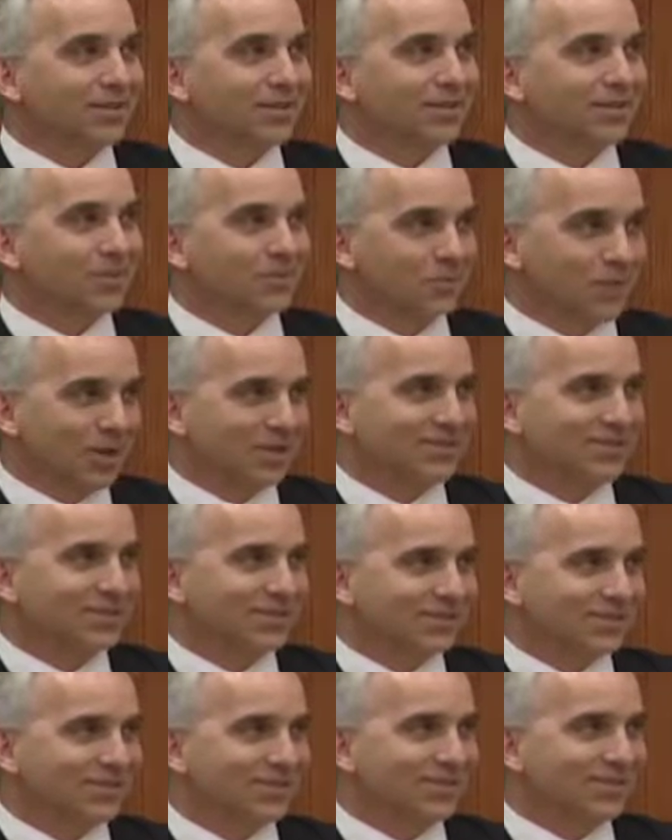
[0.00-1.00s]
that the
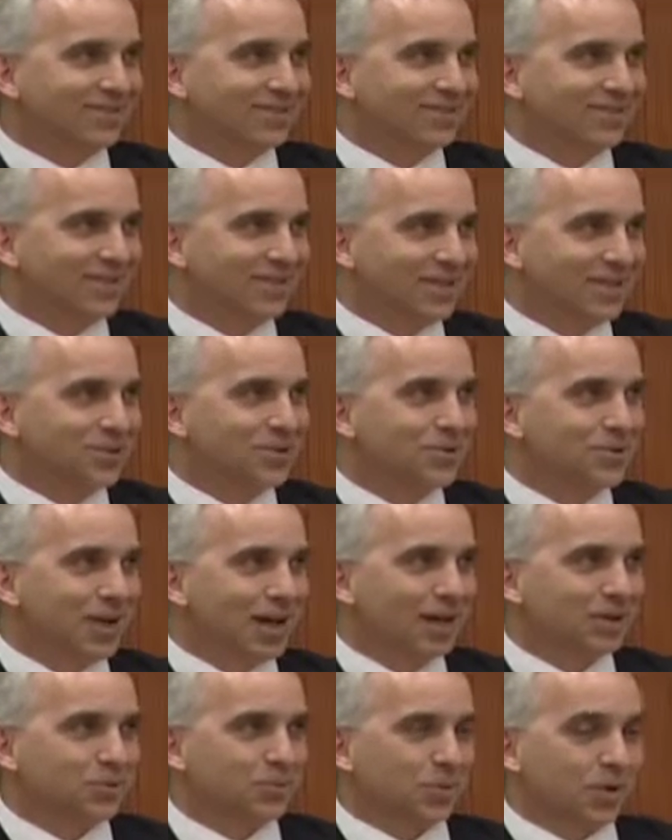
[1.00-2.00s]
residents did. You
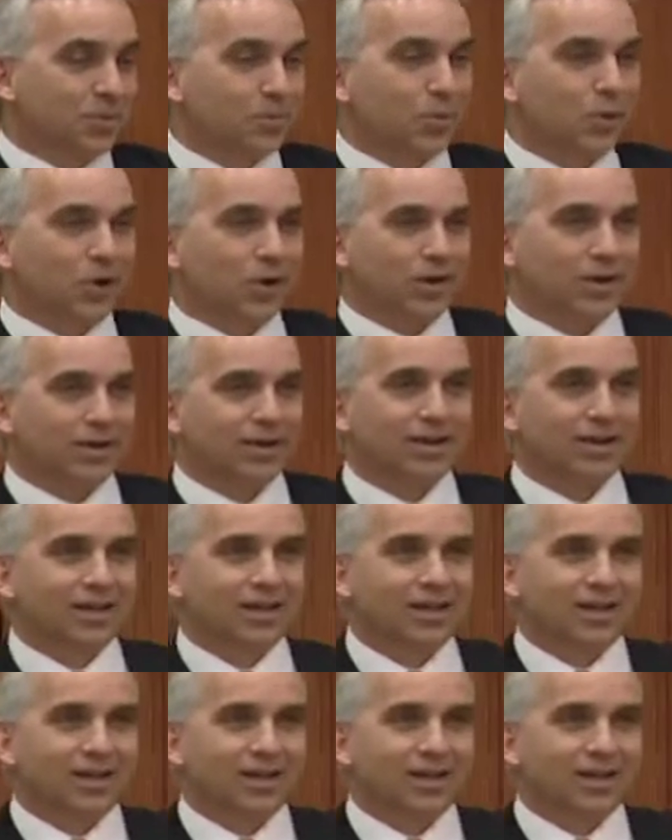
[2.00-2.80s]
guys really brought,